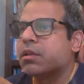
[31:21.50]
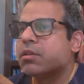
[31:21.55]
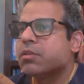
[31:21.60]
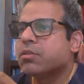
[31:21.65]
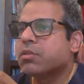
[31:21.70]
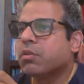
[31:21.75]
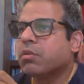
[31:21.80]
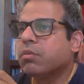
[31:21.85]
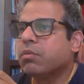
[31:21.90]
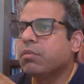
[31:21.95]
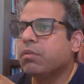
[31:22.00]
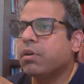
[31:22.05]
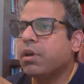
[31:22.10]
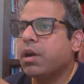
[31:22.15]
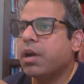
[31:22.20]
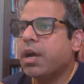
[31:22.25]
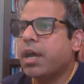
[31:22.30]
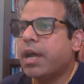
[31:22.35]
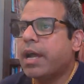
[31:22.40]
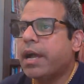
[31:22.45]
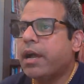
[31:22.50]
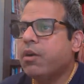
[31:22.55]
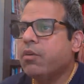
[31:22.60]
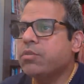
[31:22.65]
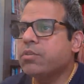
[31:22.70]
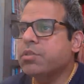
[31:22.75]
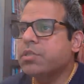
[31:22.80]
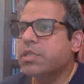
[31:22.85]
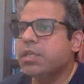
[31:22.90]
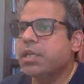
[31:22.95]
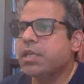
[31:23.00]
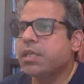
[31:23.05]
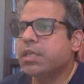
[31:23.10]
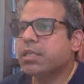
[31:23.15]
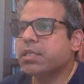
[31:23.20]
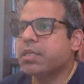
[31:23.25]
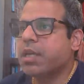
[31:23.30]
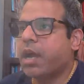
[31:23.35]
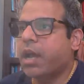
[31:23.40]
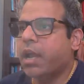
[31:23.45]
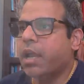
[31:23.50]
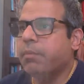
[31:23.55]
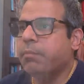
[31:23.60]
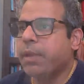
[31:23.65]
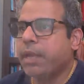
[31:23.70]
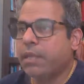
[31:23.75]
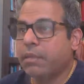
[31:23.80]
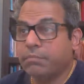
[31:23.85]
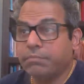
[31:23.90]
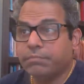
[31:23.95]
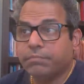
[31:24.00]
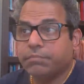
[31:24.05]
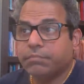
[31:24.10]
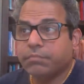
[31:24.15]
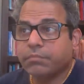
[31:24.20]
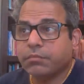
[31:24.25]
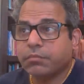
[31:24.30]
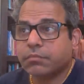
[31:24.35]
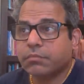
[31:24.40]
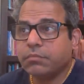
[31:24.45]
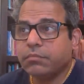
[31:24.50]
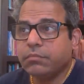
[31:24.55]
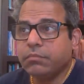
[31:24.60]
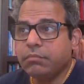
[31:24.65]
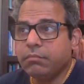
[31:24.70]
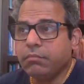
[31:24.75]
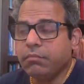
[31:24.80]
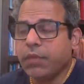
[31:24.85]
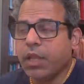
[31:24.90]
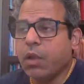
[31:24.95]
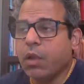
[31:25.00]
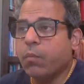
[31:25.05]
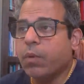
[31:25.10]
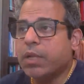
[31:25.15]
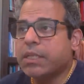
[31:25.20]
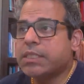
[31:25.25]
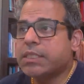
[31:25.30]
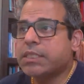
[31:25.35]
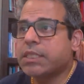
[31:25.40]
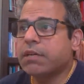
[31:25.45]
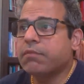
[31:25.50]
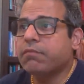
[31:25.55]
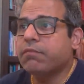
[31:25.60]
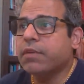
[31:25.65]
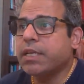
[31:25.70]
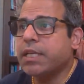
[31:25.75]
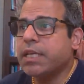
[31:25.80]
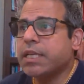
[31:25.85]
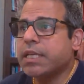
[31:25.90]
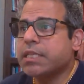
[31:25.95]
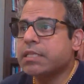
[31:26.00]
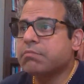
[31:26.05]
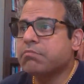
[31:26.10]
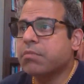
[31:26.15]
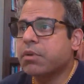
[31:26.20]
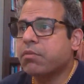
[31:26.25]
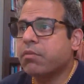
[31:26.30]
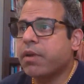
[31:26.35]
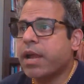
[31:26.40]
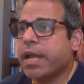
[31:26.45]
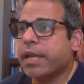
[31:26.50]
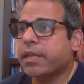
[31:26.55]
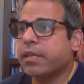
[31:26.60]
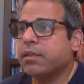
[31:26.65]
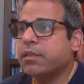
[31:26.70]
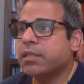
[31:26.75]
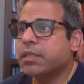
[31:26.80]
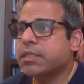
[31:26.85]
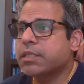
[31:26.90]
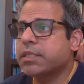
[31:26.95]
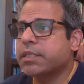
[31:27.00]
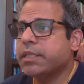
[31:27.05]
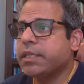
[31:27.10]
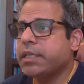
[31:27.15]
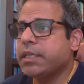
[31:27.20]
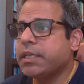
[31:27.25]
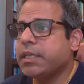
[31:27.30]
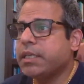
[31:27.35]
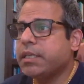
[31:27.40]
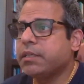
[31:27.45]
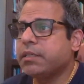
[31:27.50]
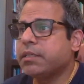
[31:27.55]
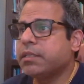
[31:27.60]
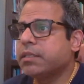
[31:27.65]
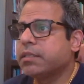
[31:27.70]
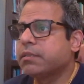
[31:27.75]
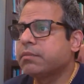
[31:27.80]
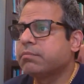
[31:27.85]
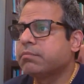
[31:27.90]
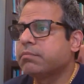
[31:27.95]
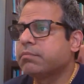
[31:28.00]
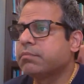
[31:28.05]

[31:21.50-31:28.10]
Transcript: So, how to see the timing when someone is miraculously healed?